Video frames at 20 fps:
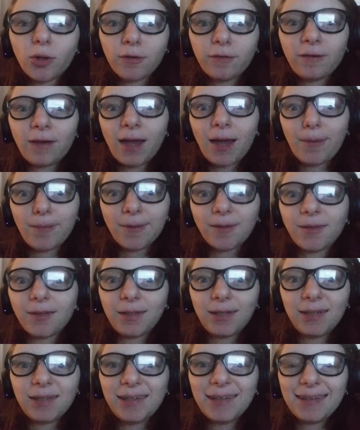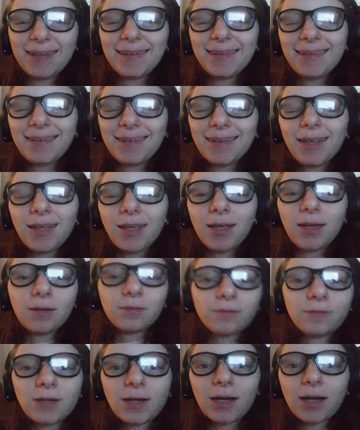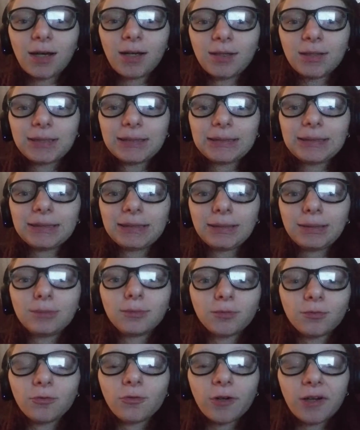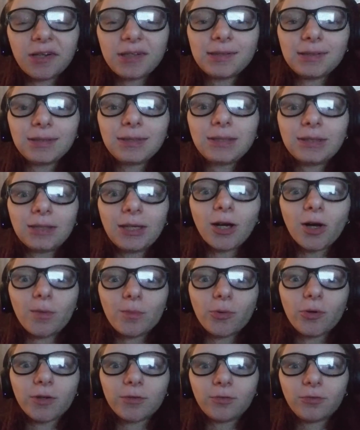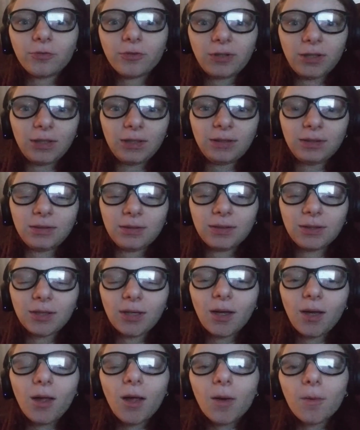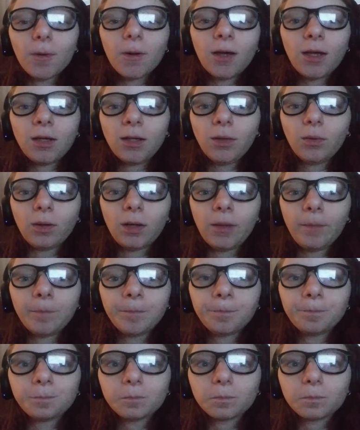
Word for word: family. If not, friends, tell more friends. But anyway,